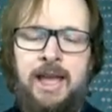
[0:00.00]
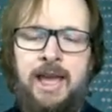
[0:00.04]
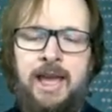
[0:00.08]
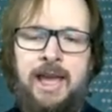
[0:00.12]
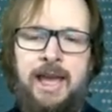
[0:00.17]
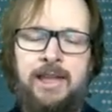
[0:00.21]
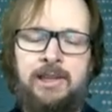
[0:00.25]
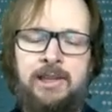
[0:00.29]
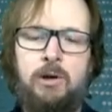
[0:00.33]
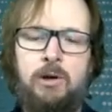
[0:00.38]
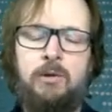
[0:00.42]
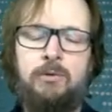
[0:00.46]

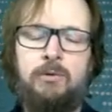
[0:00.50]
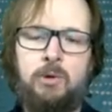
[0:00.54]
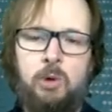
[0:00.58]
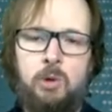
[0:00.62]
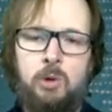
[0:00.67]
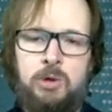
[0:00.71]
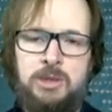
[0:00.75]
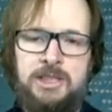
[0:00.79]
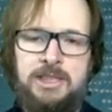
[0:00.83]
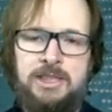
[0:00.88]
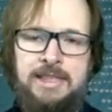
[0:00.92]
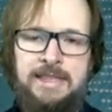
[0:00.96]
And, of
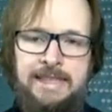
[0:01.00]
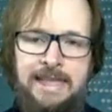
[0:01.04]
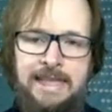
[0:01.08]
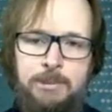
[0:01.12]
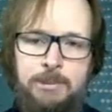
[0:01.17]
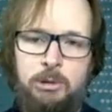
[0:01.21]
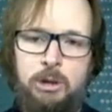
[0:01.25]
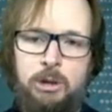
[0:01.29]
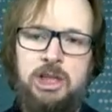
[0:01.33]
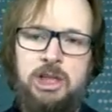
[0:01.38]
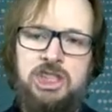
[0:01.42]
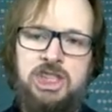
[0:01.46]
course,
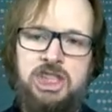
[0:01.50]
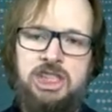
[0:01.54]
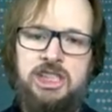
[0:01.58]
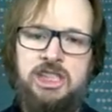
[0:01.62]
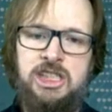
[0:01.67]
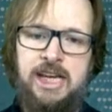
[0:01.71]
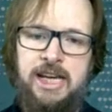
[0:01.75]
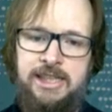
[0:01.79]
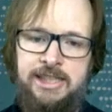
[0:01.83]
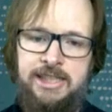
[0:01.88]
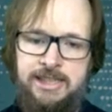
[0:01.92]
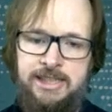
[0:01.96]
enable
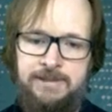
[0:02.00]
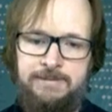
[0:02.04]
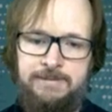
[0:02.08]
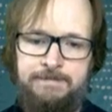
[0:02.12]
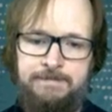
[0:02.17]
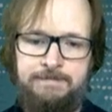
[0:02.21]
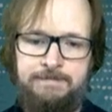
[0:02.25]
GTID.